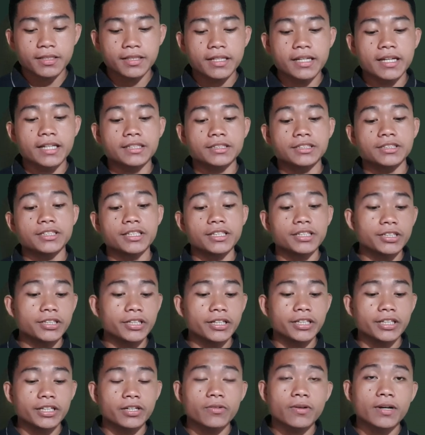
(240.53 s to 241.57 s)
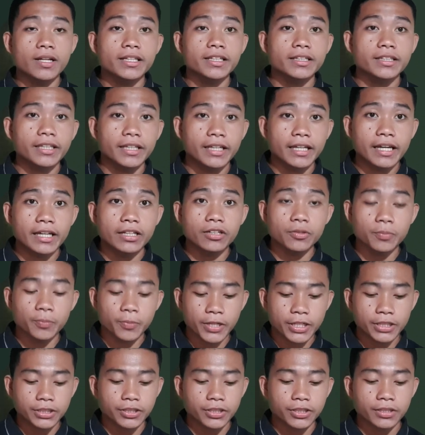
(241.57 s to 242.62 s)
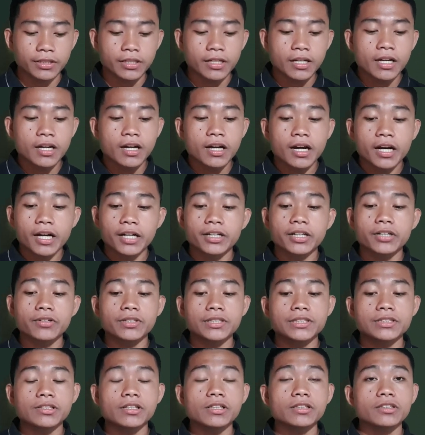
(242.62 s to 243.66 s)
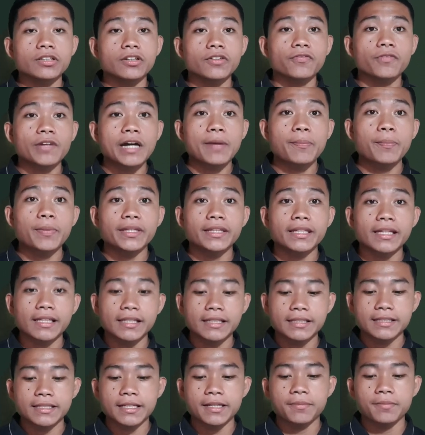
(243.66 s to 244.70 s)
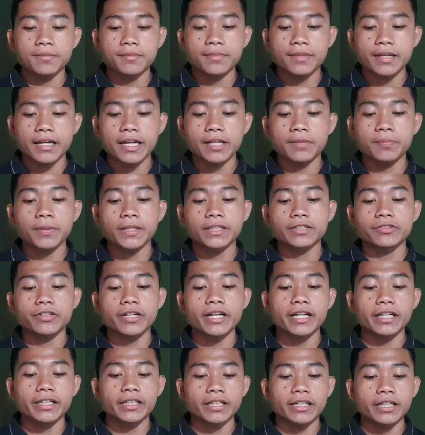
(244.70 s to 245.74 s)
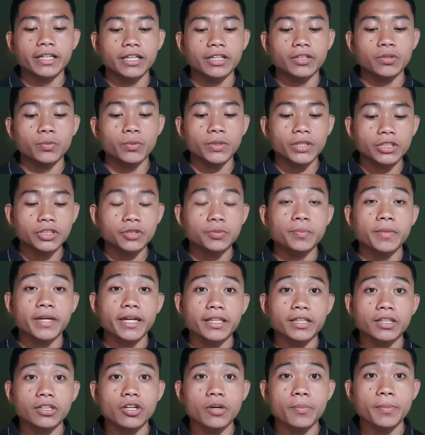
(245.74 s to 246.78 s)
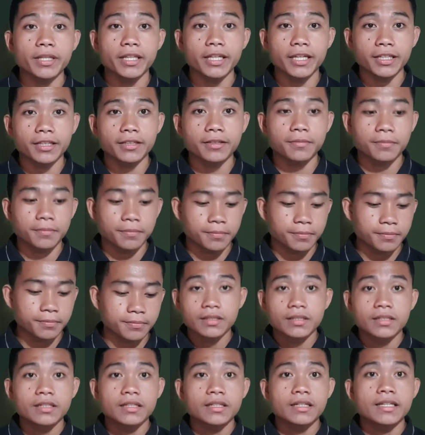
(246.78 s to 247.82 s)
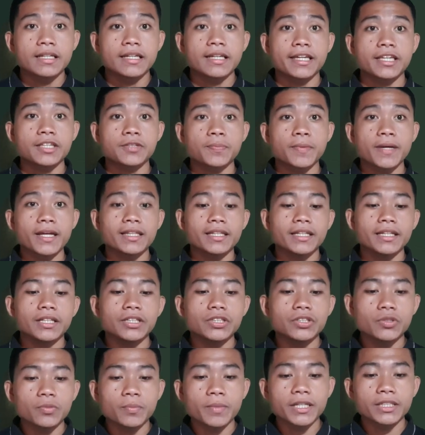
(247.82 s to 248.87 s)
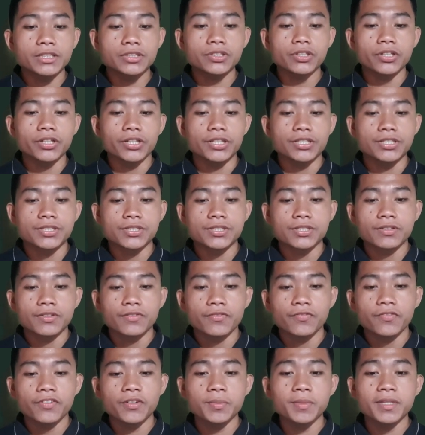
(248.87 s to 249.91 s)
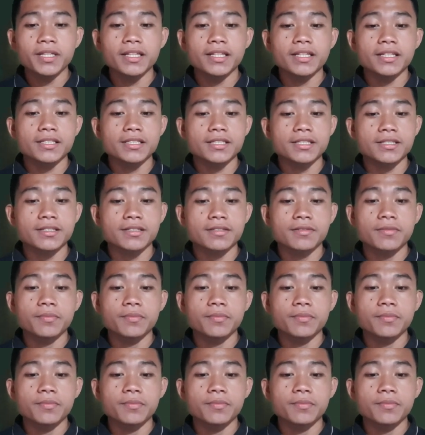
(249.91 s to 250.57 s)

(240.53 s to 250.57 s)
that gender inequality and oppression are the result of capitalism and patriarchy in which men dominate. Expanding human choice. Feminist